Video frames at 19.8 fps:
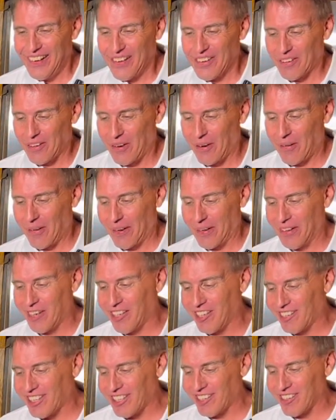so all right,
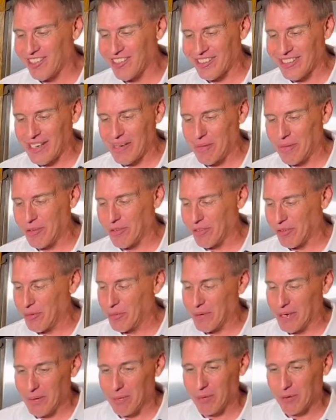let's get this camera
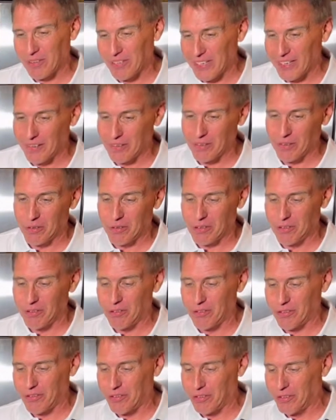zoomed in. We'll take a little
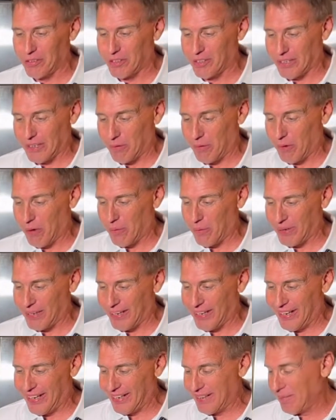closer look at what we
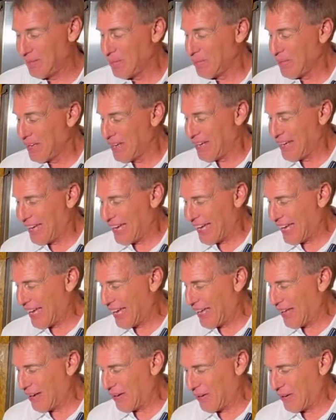got,
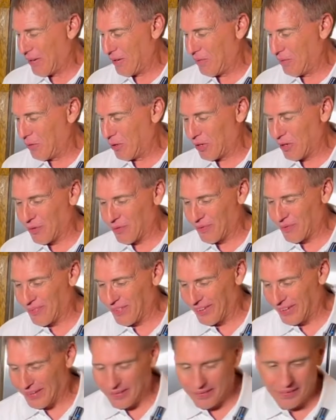and uh, we'll go from
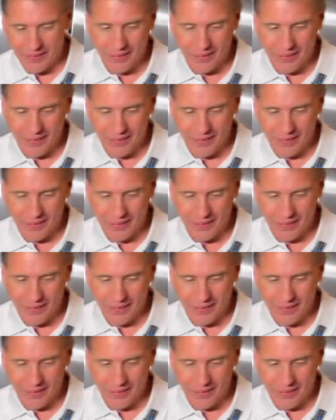there.